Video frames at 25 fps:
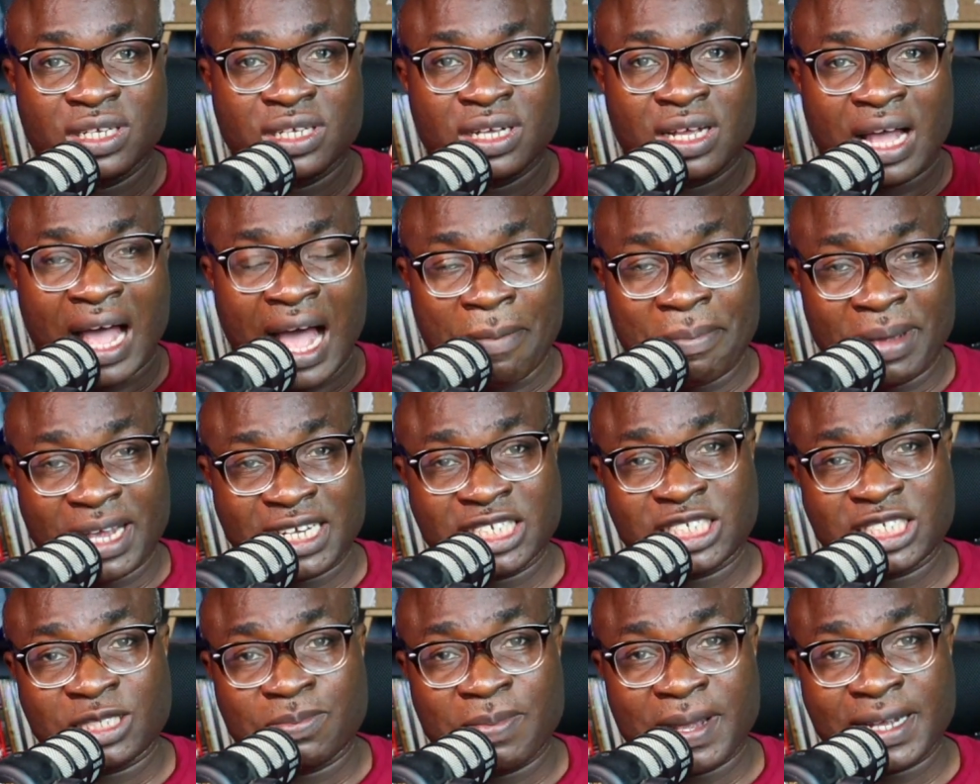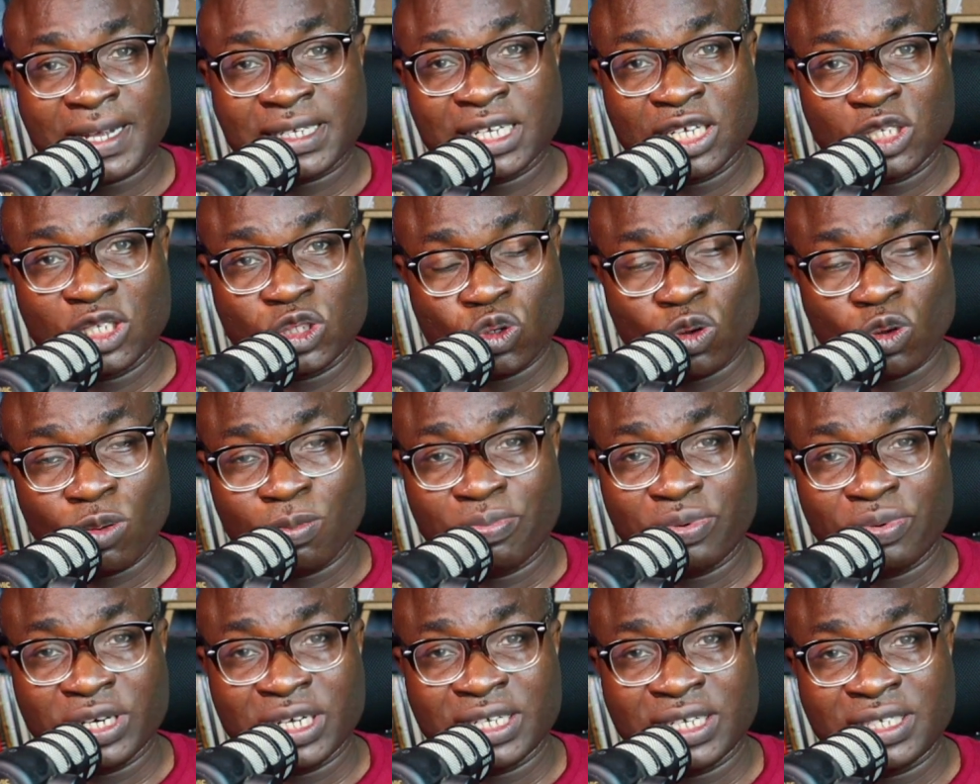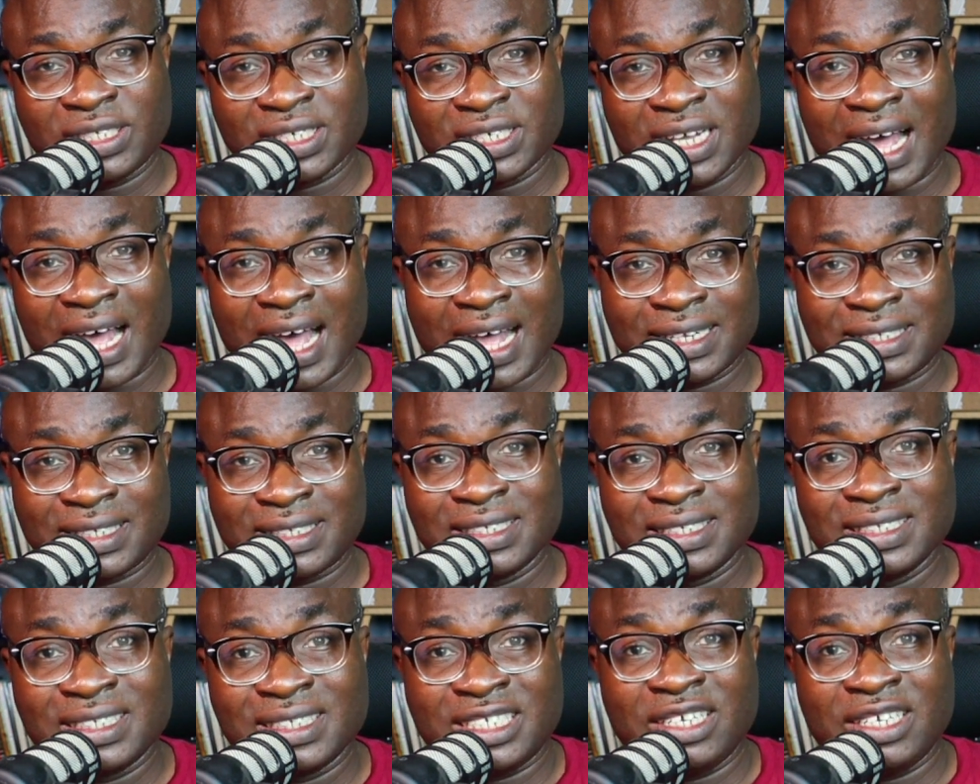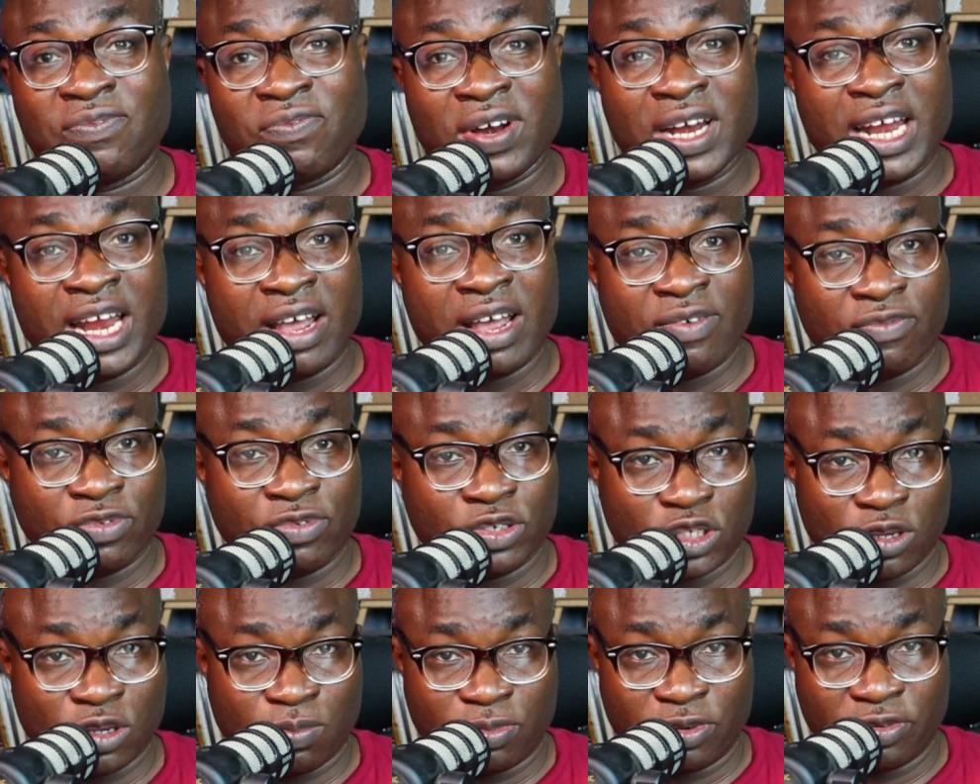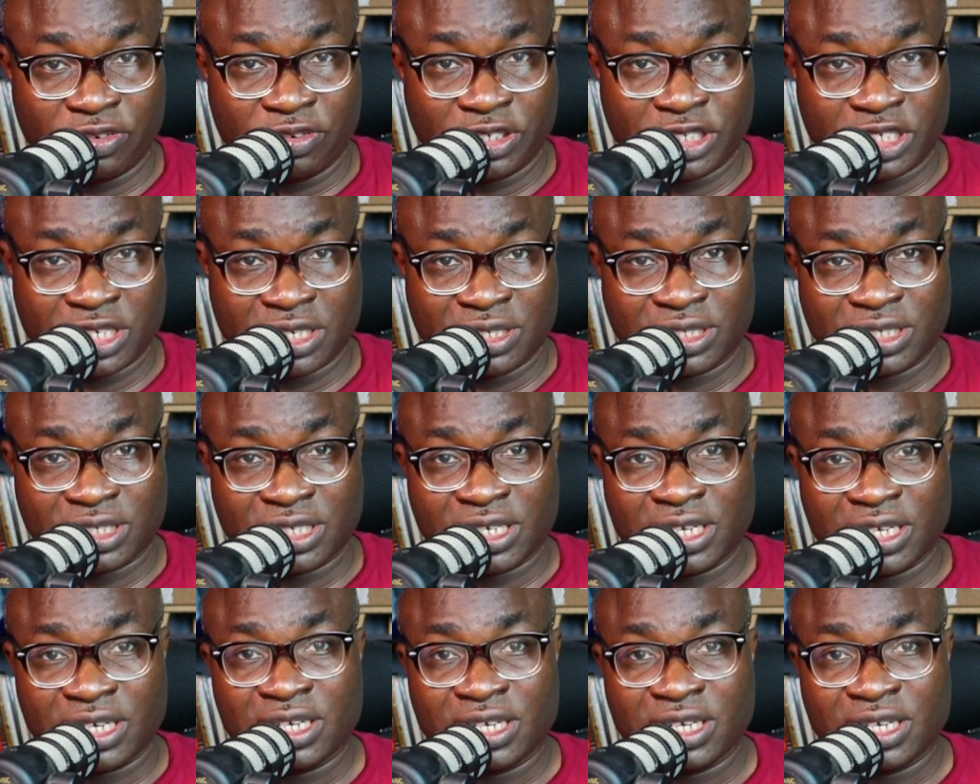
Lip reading: I'm expected to operate at different levels of proficiency.